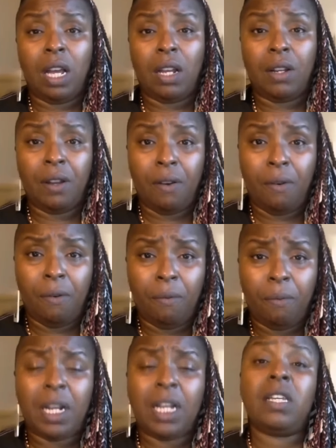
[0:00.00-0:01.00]
Not know,
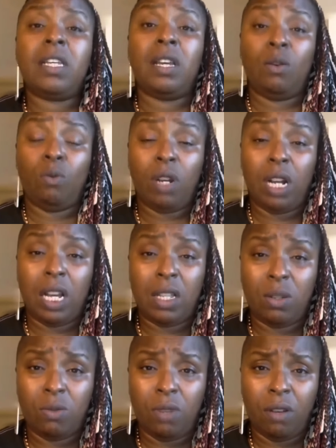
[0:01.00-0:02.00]
but I tell you what I
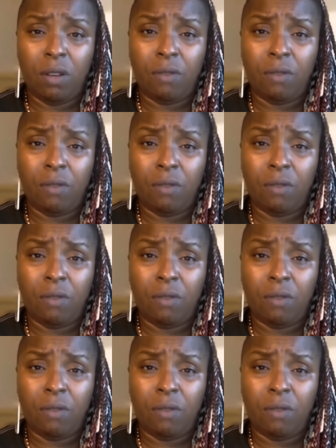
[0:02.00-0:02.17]
do know.